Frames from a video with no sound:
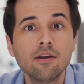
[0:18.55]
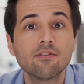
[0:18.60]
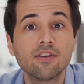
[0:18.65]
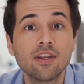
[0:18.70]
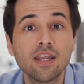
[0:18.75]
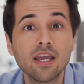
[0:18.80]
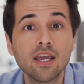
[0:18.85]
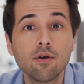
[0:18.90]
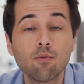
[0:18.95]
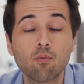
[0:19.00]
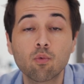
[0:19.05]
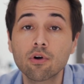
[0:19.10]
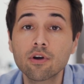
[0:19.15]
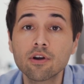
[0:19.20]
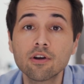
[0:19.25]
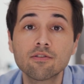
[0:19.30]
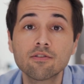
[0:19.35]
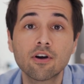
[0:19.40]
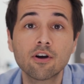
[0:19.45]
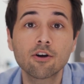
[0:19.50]
Today, we're
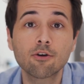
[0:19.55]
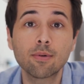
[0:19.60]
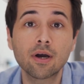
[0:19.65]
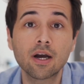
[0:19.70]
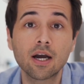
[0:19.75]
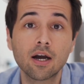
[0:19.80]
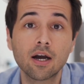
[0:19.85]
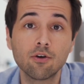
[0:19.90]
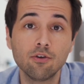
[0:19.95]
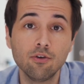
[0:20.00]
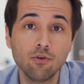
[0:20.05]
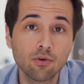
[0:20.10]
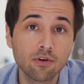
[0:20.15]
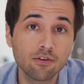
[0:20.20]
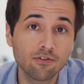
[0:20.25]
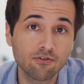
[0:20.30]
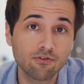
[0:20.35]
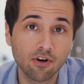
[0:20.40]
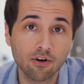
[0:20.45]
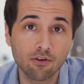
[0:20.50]
going to talk about how you
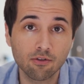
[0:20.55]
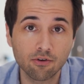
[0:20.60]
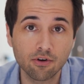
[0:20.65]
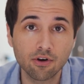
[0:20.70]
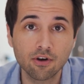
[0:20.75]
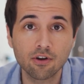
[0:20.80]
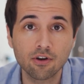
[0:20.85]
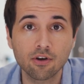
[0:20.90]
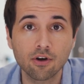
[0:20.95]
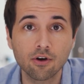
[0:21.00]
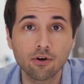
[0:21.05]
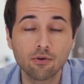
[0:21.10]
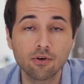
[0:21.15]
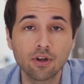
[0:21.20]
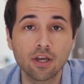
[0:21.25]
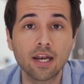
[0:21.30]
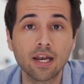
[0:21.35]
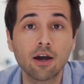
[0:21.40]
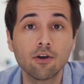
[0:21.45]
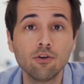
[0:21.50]
can start learning to
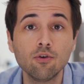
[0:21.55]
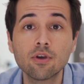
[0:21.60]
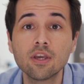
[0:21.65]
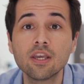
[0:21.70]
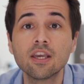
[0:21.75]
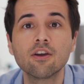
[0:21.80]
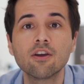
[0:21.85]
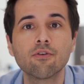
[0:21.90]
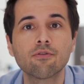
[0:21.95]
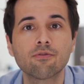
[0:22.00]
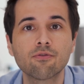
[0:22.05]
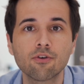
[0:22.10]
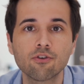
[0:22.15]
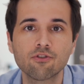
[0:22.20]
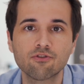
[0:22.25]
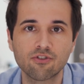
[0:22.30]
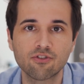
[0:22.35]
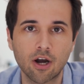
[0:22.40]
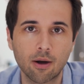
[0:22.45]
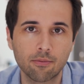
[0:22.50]
code and how you can get your
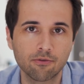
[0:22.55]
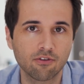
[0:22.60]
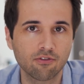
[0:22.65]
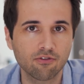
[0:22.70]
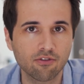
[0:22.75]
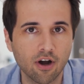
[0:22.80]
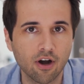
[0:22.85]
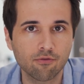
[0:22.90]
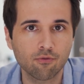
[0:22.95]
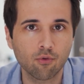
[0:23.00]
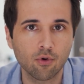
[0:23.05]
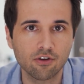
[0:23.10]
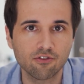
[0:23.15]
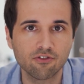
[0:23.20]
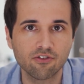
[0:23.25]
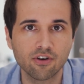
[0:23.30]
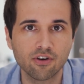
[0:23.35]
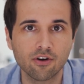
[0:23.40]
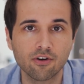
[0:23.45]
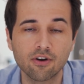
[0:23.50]
first job as a software
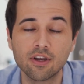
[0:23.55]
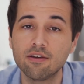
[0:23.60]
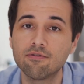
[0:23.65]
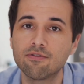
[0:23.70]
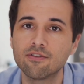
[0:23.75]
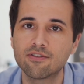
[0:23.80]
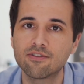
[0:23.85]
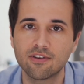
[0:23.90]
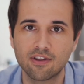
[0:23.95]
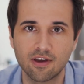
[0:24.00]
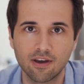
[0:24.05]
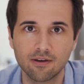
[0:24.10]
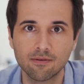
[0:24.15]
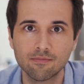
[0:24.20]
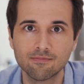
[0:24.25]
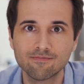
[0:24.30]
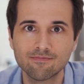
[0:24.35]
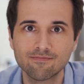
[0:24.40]
engineer even today.